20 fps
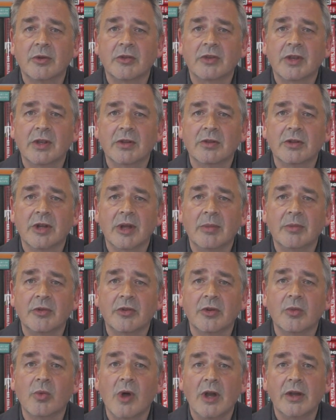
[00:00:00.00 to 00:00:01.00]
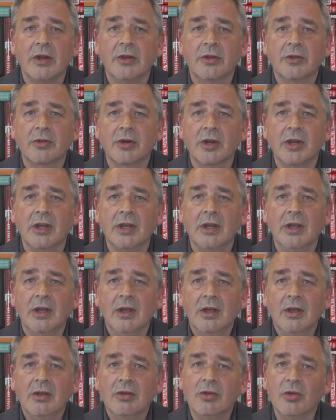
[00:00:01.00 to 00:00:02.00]
which killed up to 1 in 3
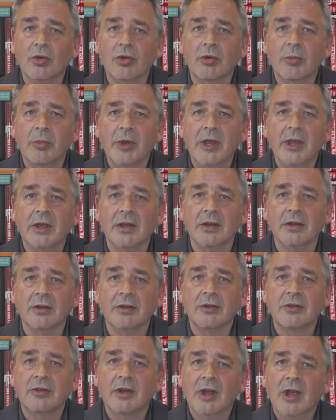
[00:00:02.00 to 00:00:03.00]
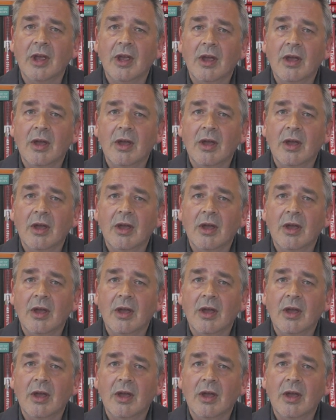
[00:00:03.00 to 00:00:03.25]
Europeans?